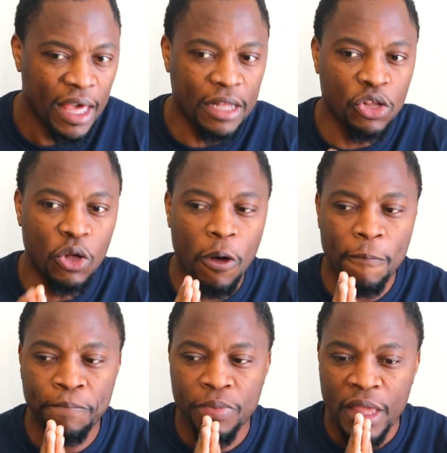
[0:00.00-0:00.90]
And so
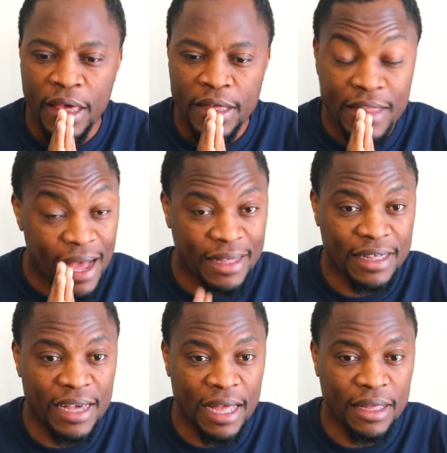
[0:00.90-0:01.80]
um, that
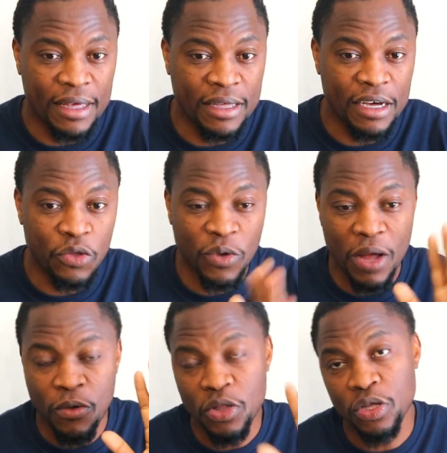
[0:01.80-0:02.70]
said, here's what
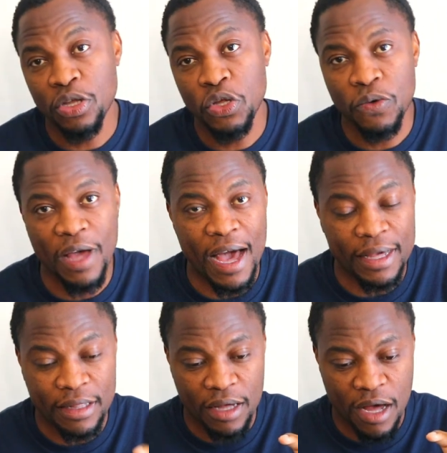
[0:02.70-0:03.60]
I want you to do,
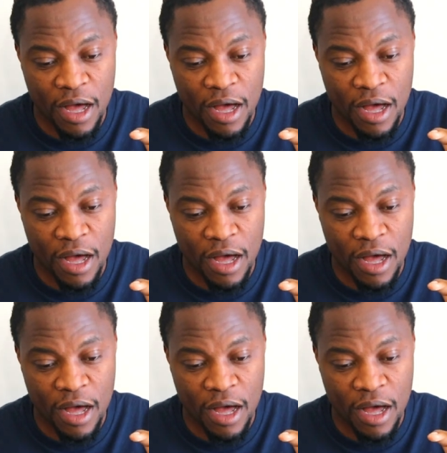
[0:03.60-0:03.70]
guys.